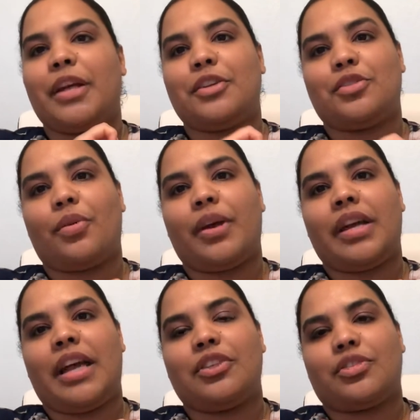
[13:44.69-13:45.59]

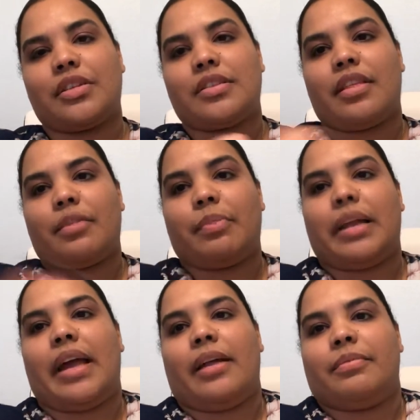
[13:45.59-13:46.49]
enjoy and trust the
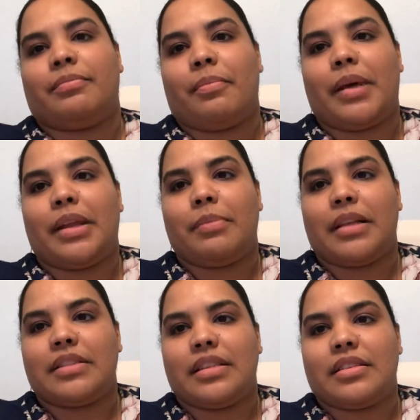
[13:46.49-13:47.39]
plan. Many
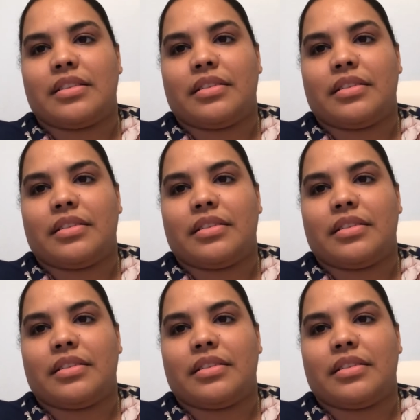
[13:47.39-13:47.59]
blessings.